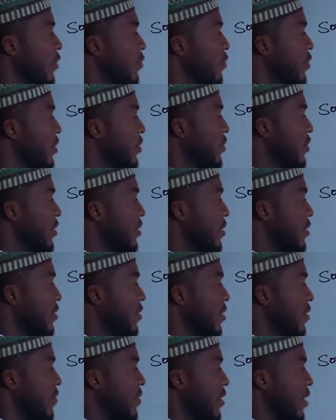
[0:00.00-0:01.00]
equation
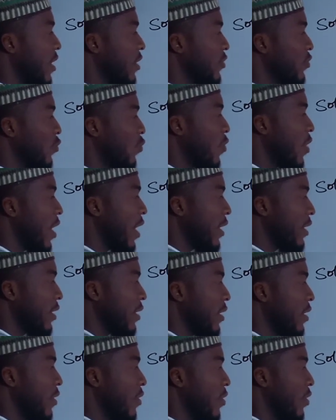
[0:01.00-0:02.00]
is given as y
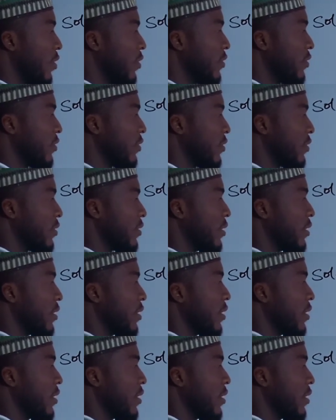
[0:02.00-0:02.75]
equals